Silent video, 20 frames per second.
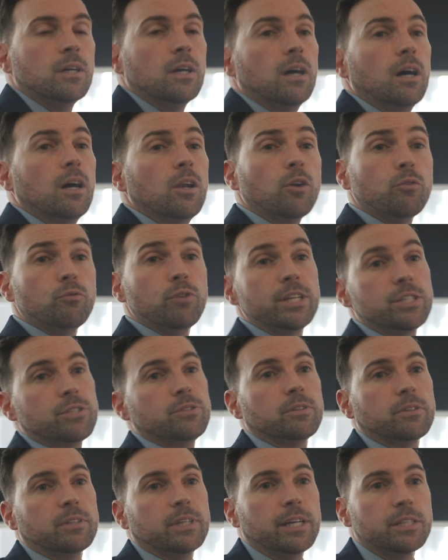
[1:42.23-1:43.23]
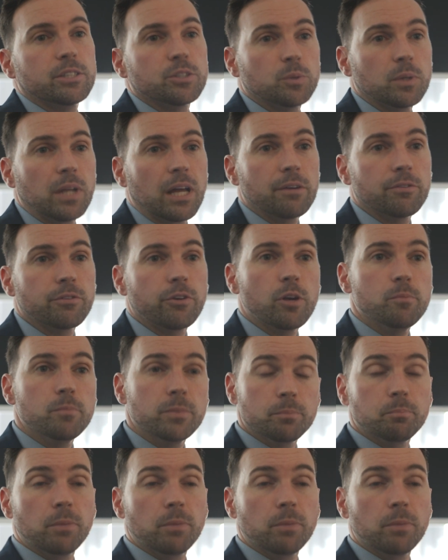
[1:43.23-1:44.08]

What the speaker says: A lot of regional theatres will have their own